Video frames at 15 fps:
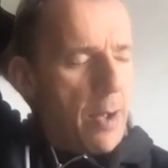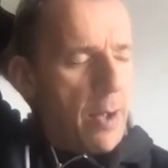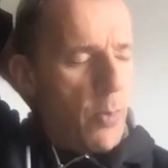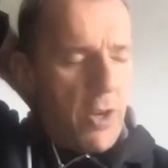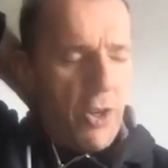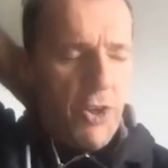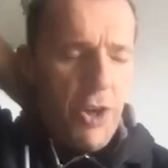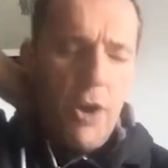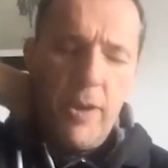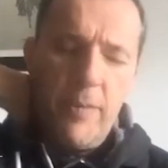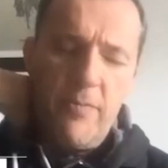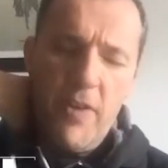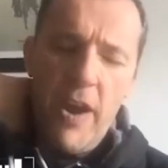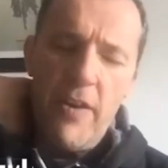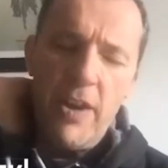we showed
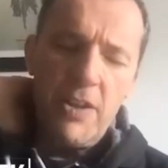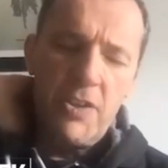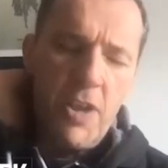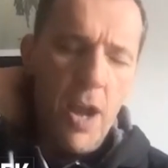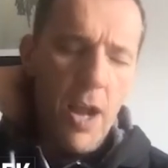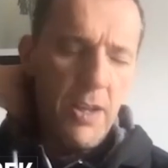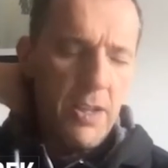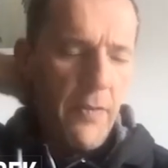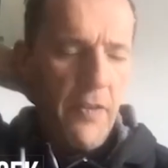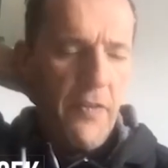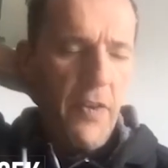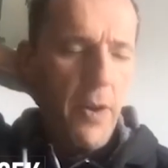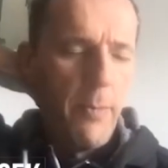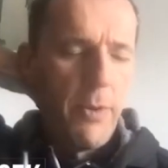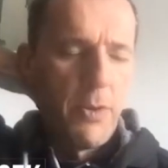him various cuts of the
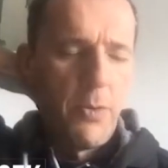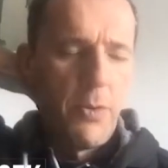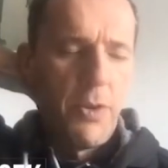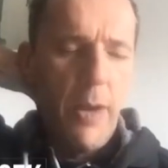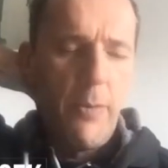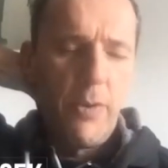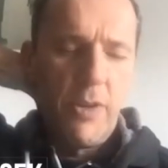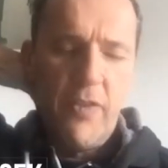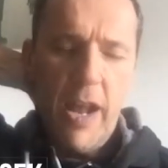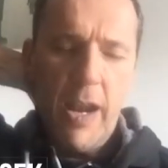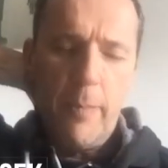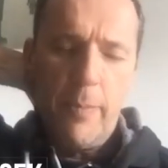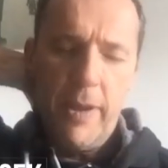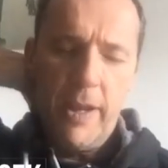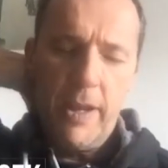film as they were
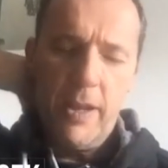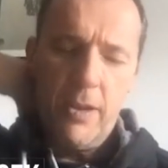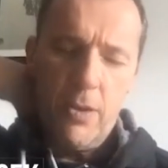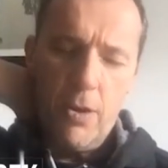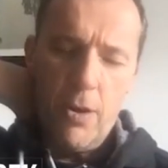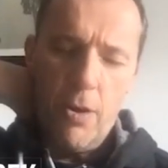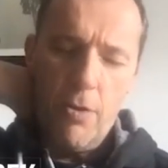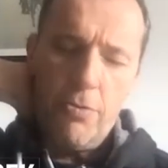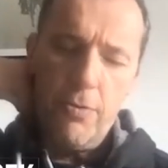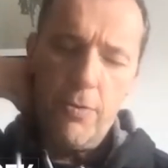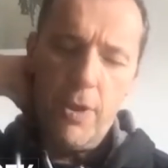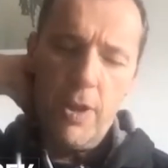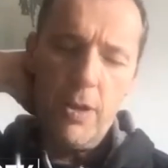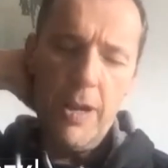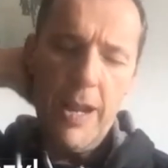developing, you know, through
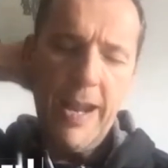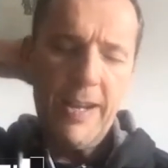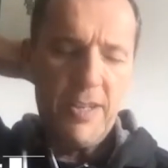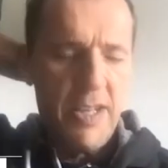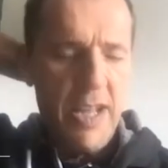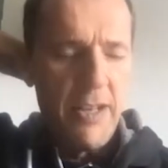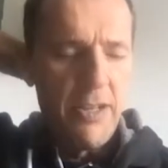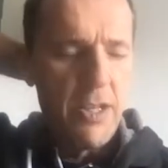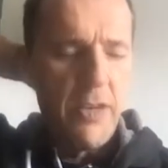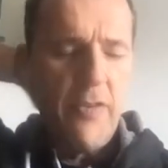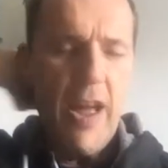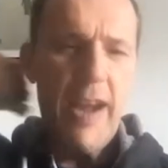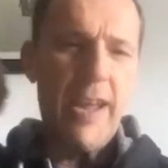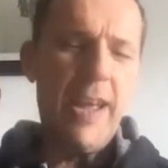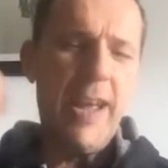the later stages of
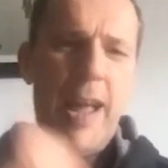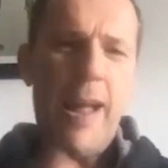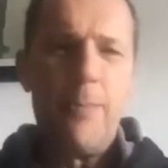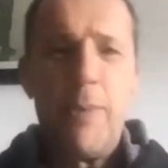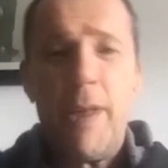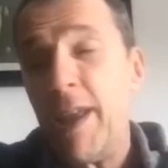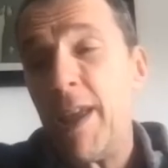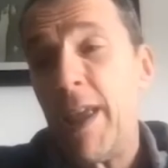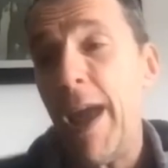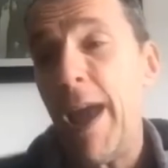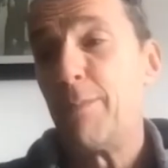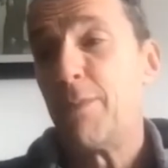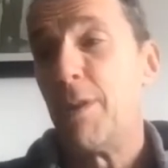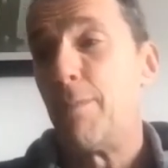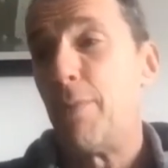edit. And then he
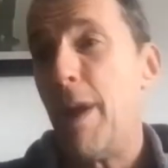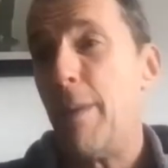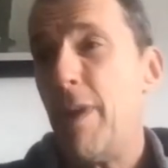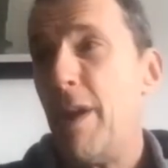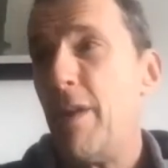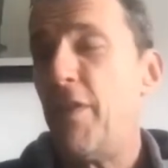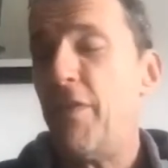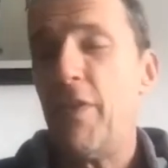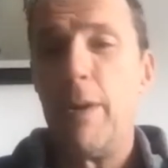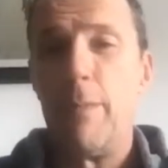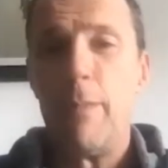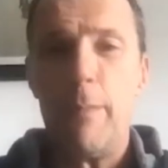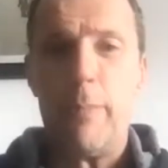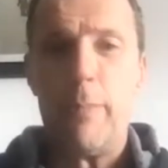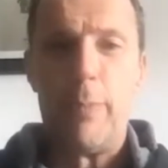came to the premiere of the
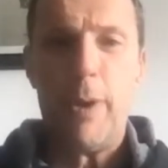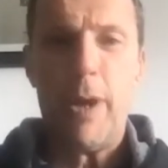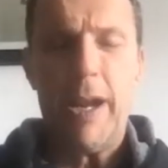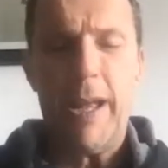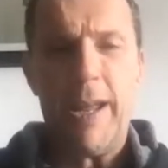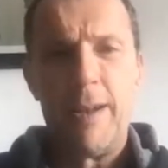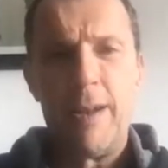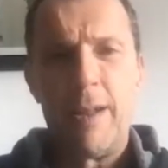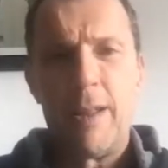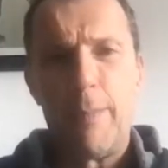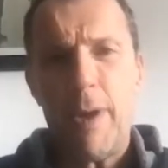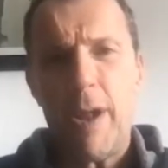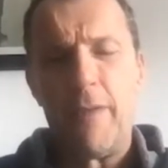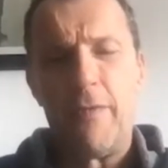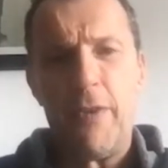film at Berlin, at the
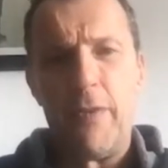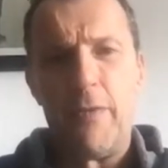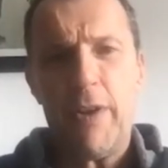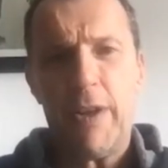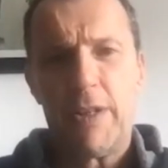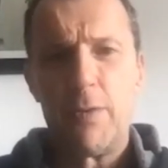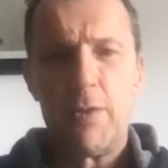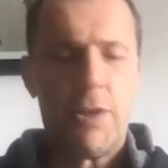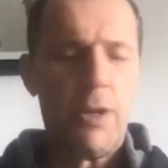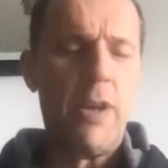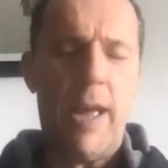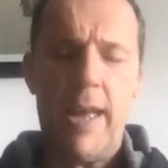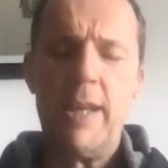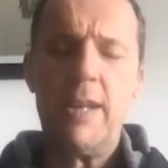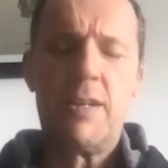Berlin Film Festival. So
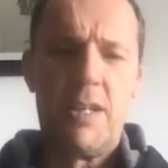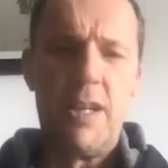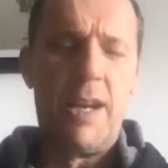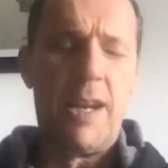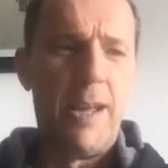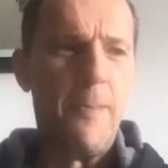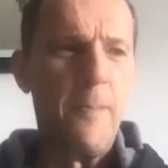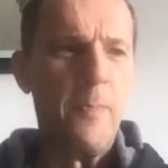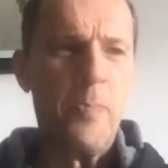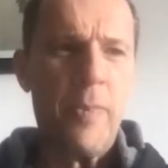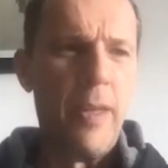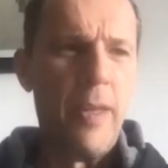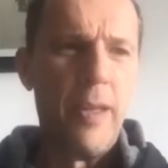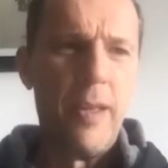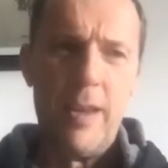yeah, he's seen it,
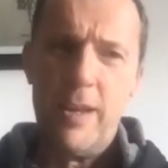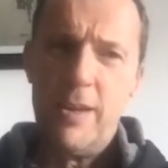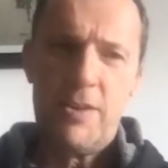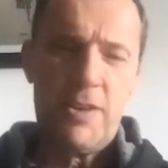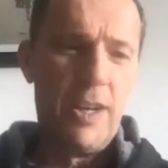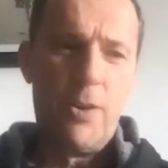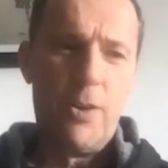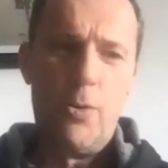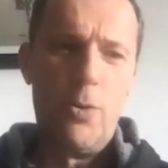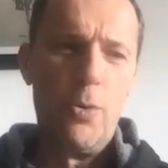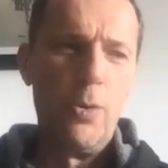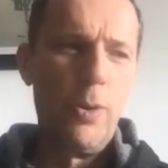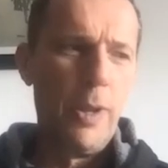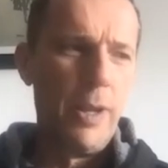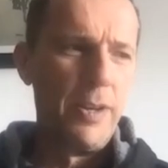he's seen it
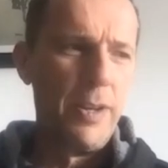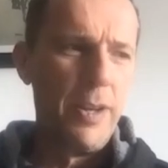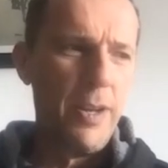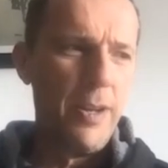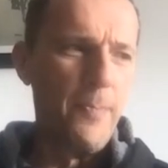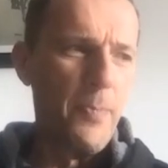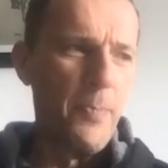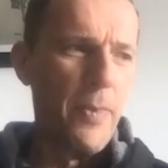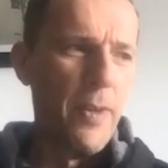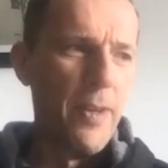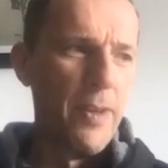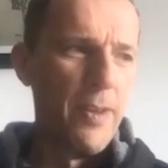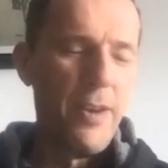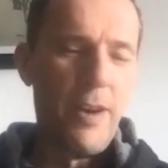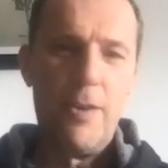all, and uh,
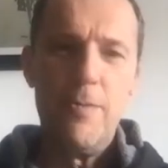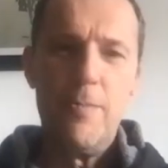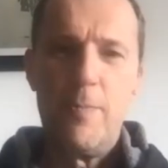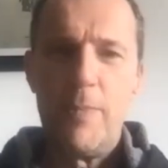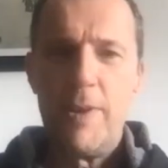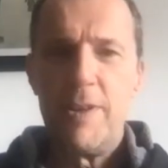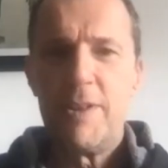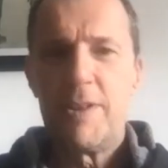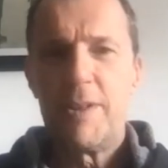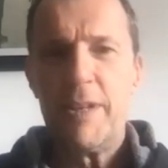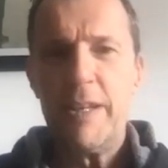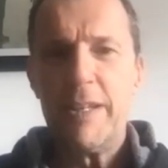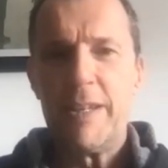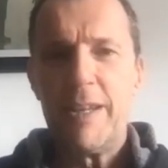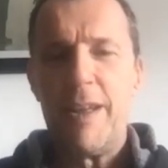you know, he's
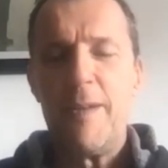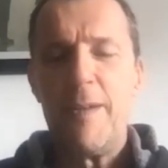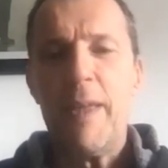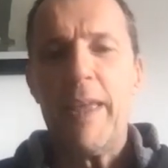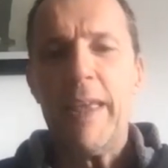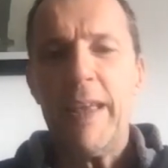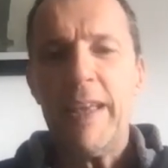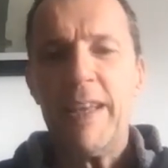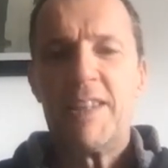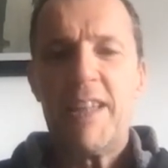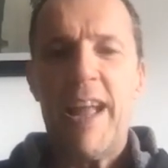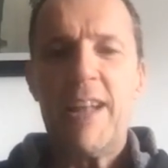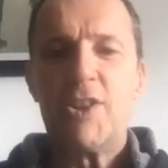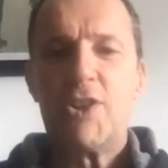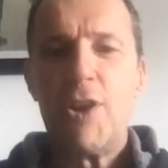he's uh, he
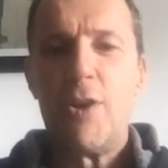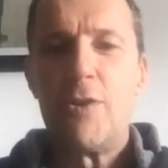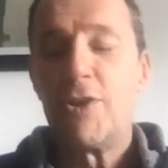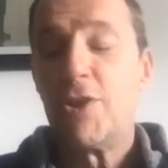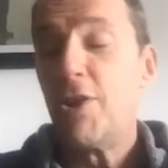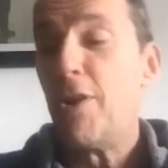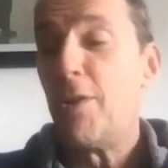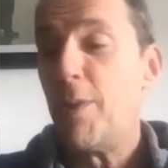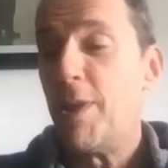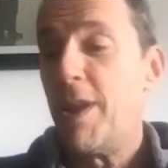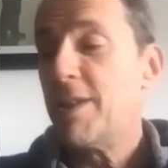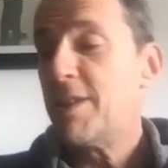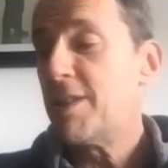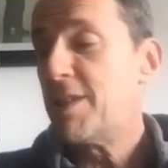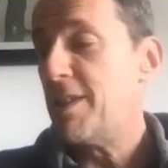stands shoulder to shoulder with
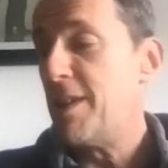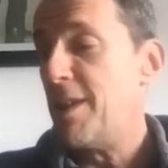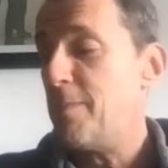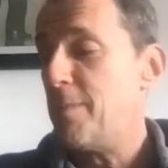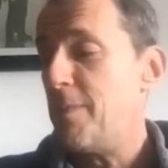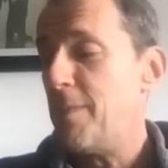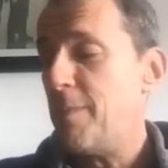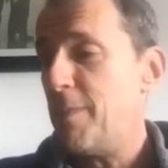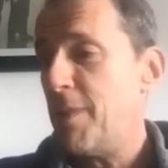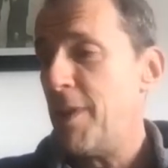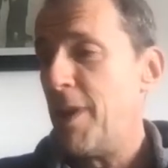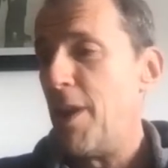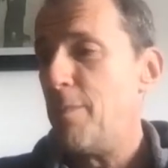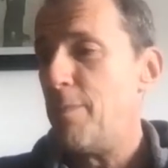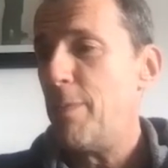us, and you
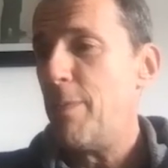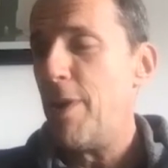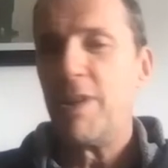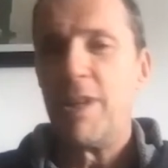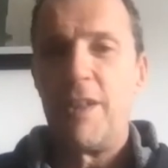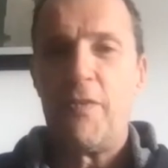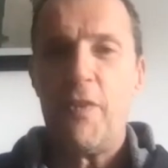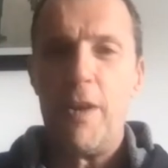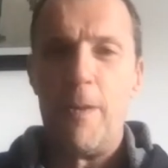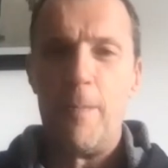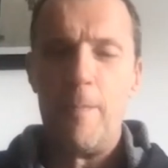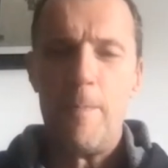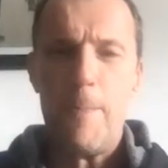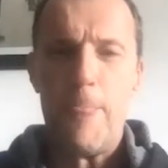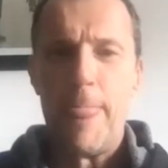know, promoting the film.